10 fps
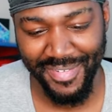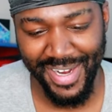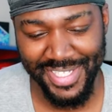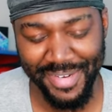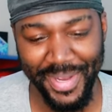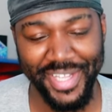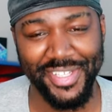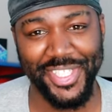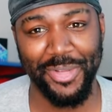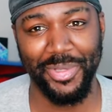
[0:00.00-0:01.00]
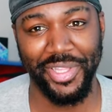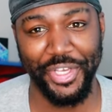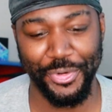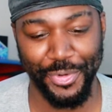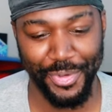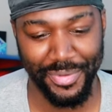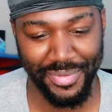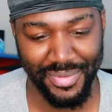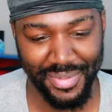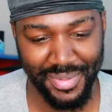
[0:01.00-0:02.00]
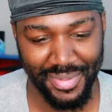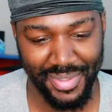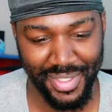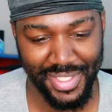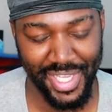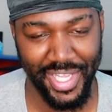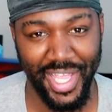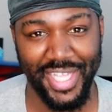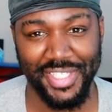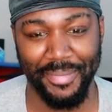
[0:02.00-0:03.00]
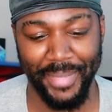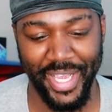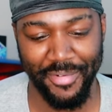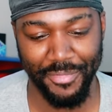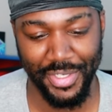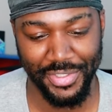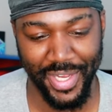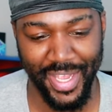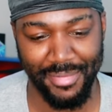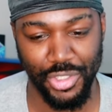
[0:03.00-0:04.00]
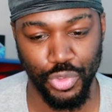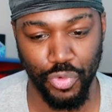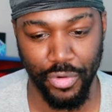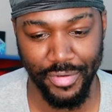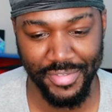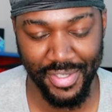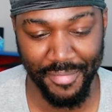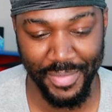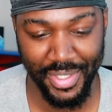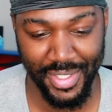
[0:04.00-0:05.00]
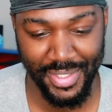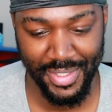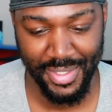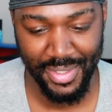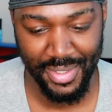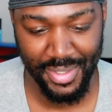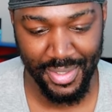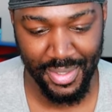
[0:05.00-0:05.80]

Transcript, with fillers: Why is everybody else so little? It's like he has the man voice. Do they have dwarfs up in this? there